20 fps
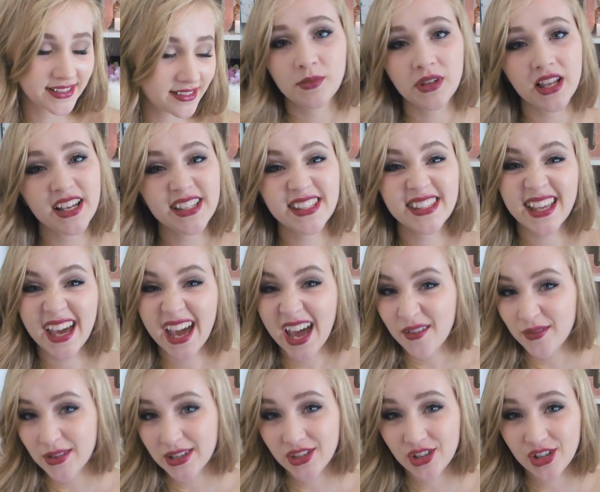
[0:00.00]
Plus,
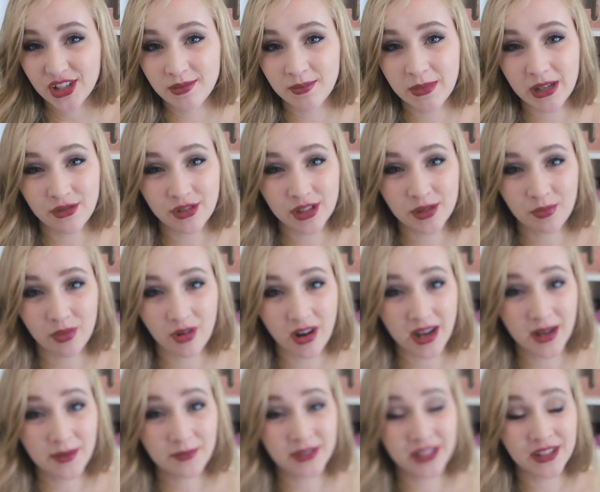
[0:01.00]
having those meals
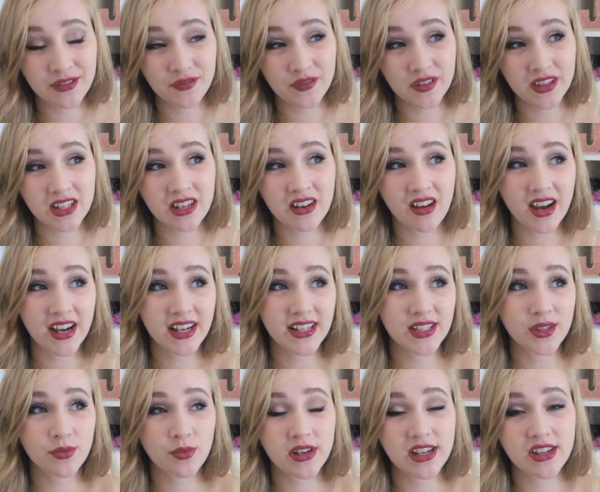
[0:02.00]
prepped for the
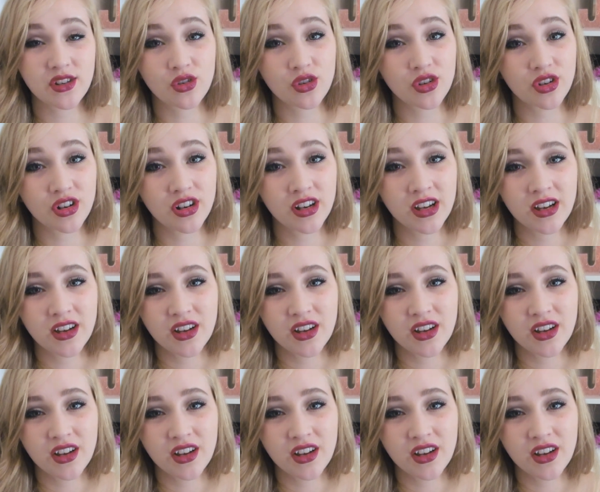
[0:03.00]
nights where you're